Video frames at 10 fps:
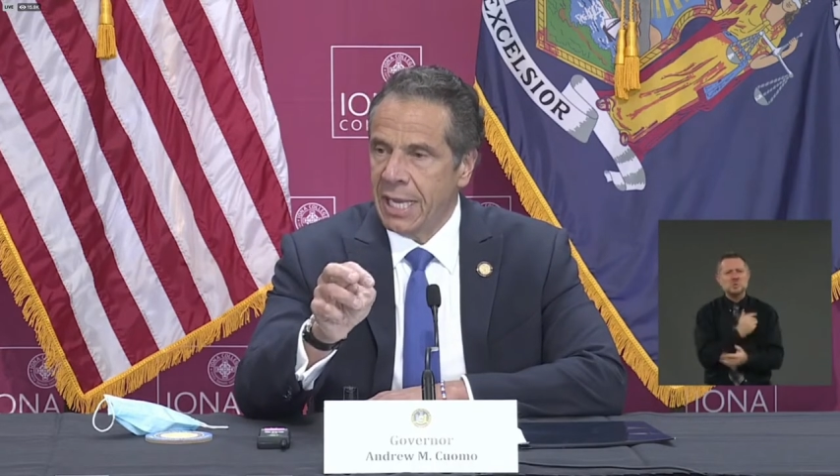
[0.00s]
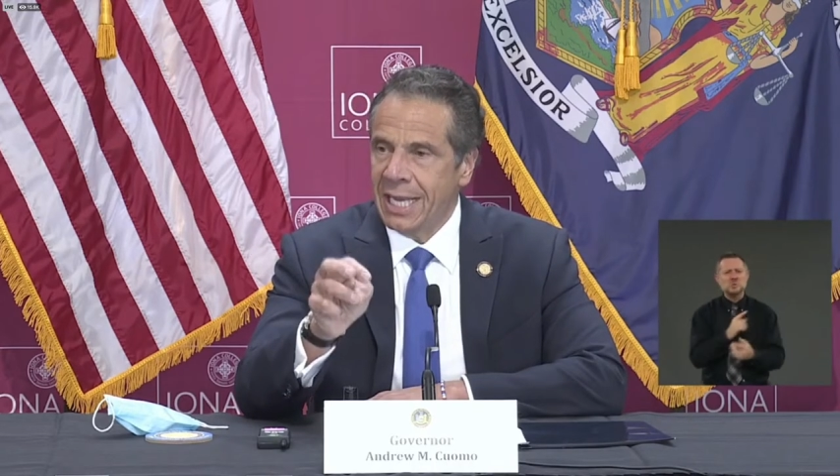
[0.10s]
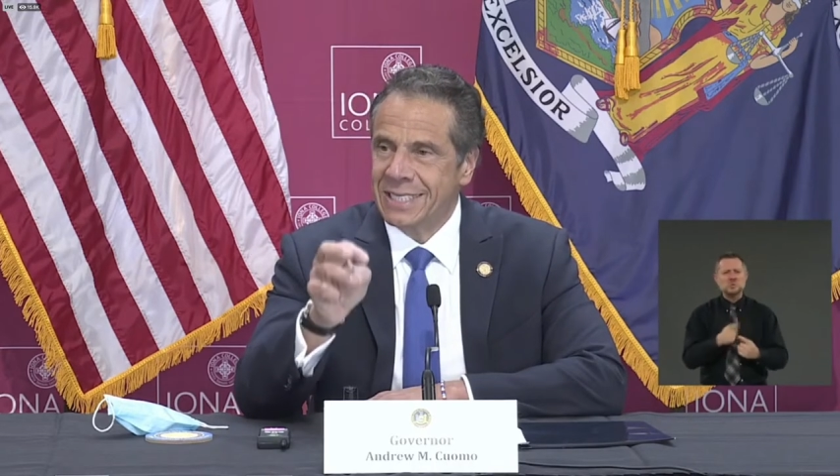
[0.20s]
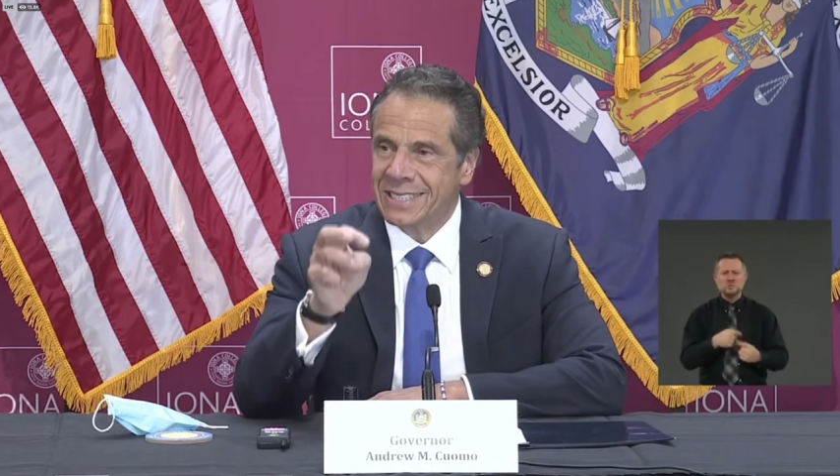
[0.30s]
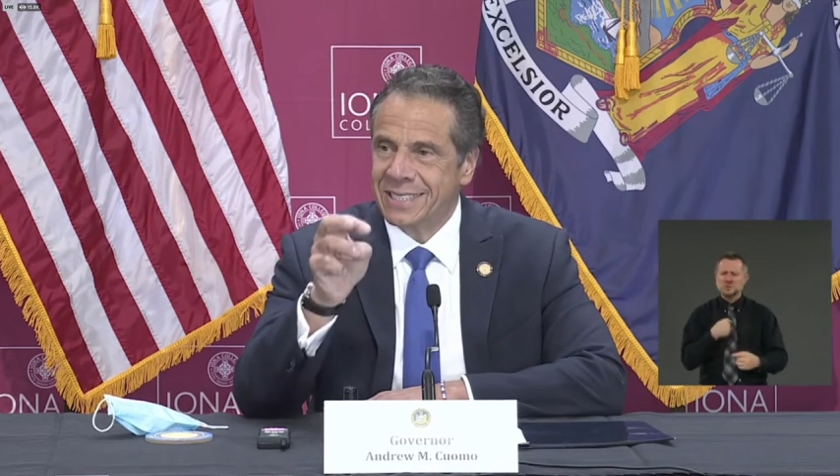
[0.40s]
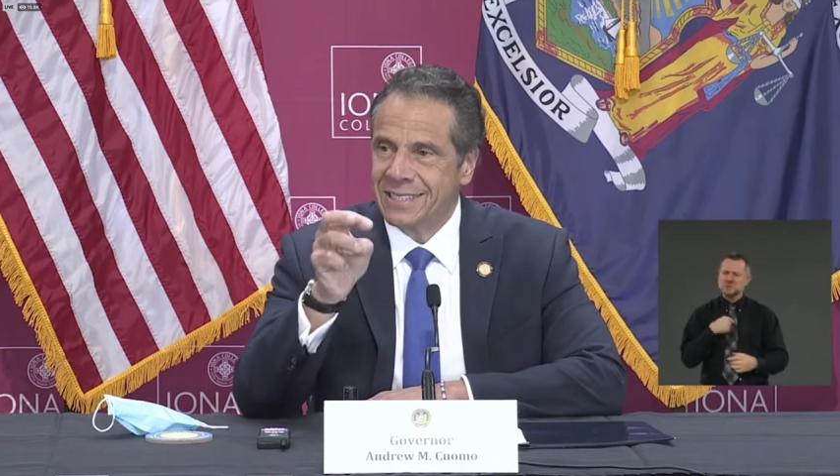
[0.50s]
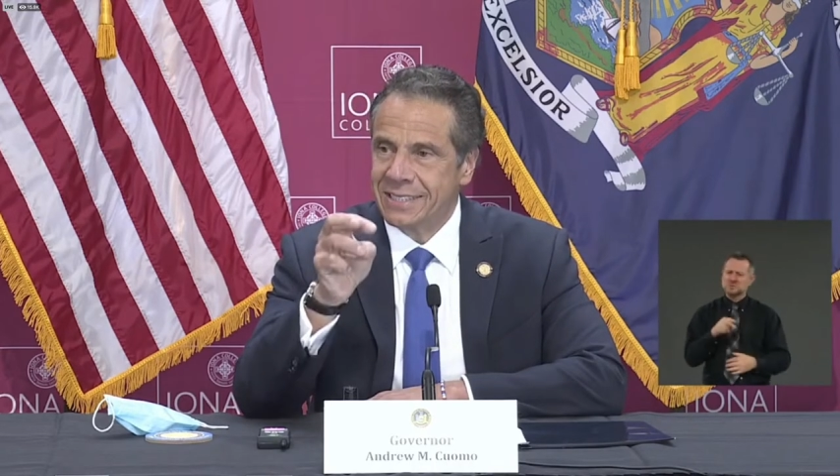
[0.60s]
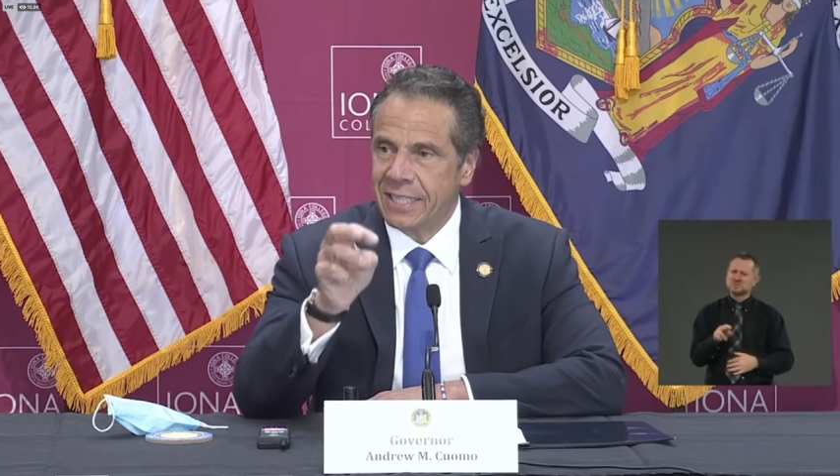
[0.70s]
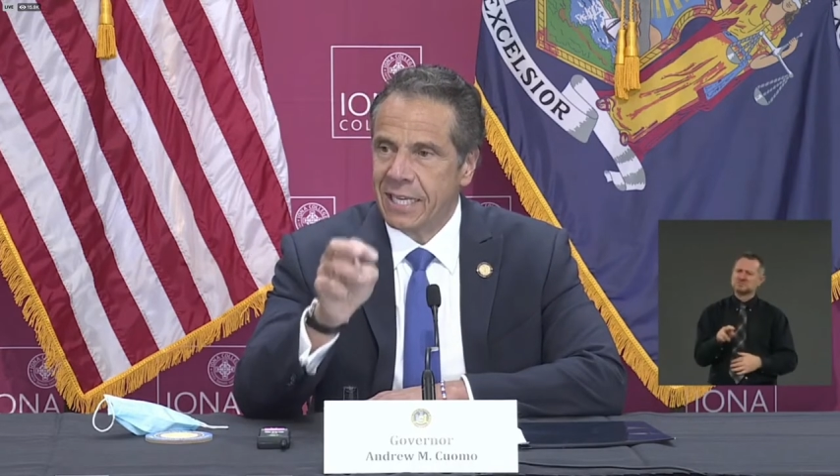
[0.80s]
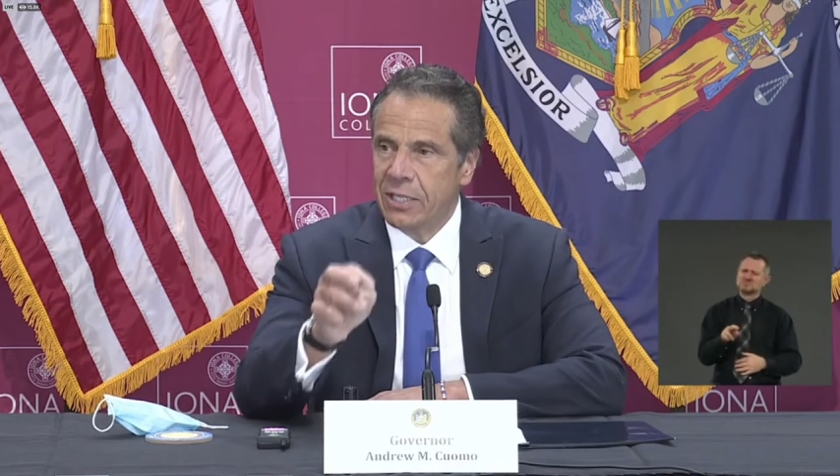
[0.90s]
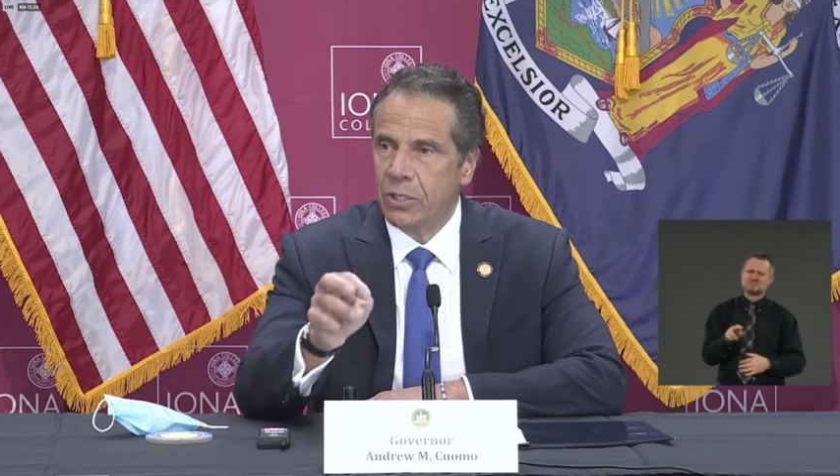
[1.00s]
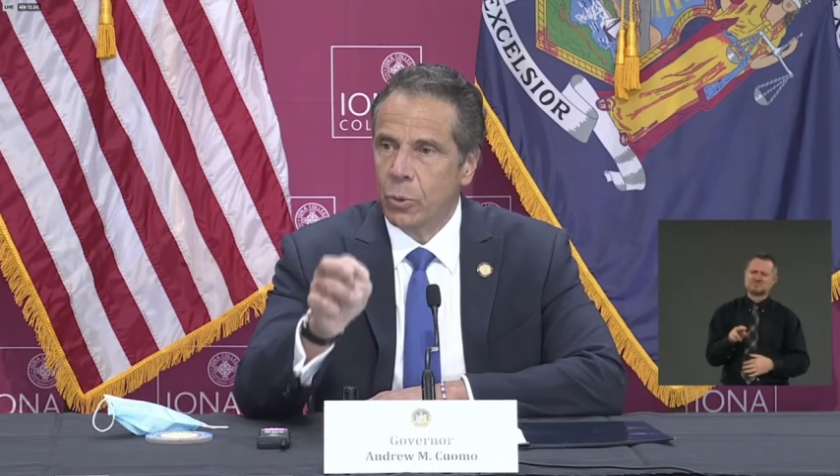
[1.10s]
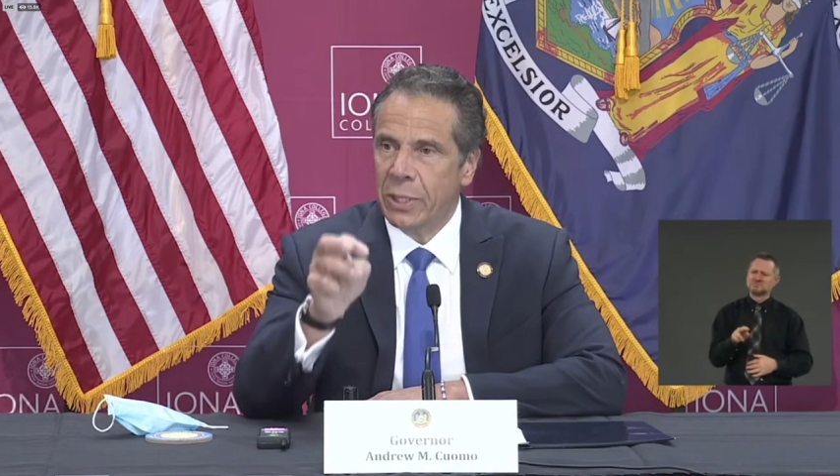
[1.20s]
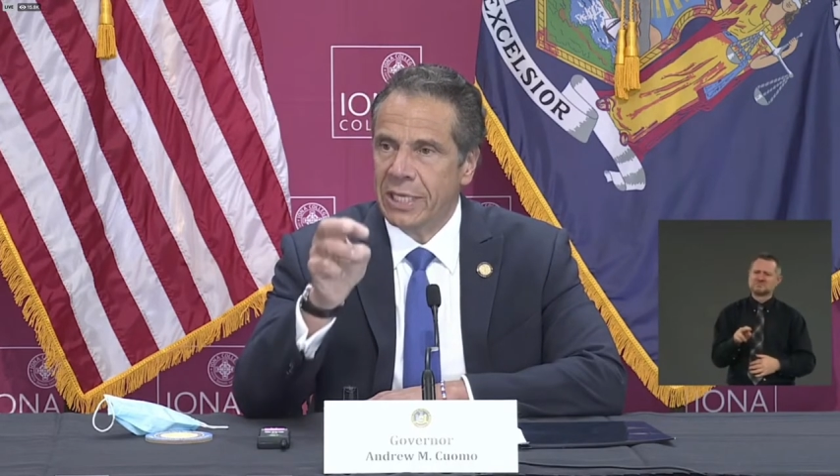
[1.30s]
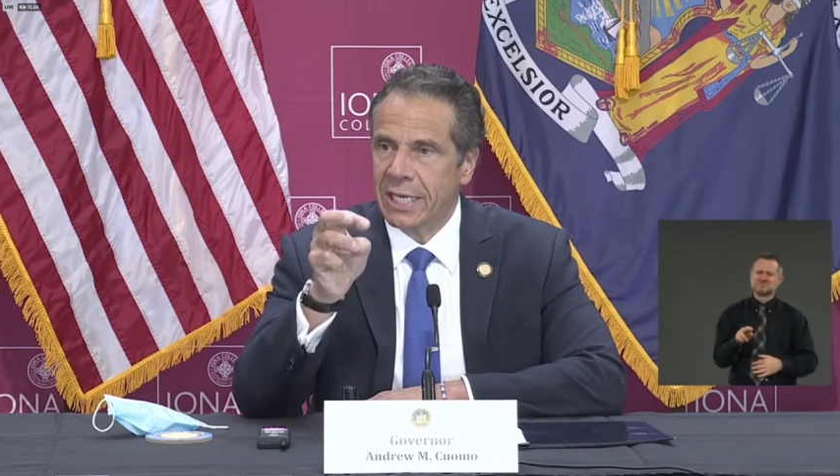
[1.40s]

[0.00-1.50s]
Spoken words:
is Continuing